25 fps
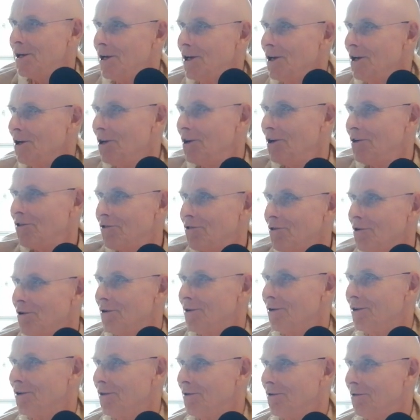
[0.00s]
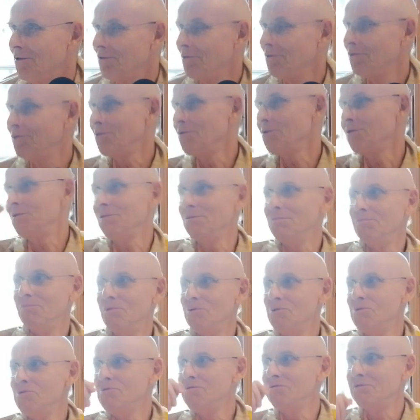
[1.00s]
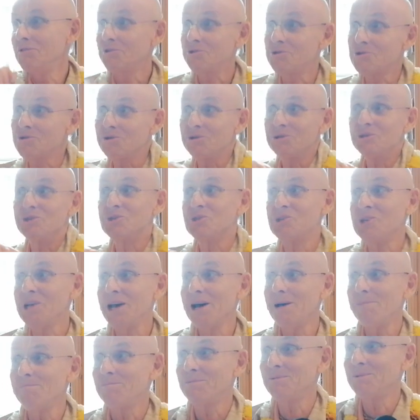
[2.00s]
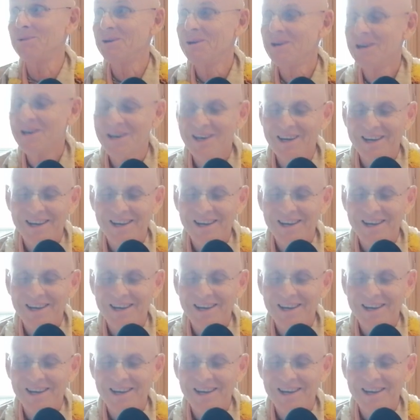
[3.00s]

making a certain certain move, a certain step.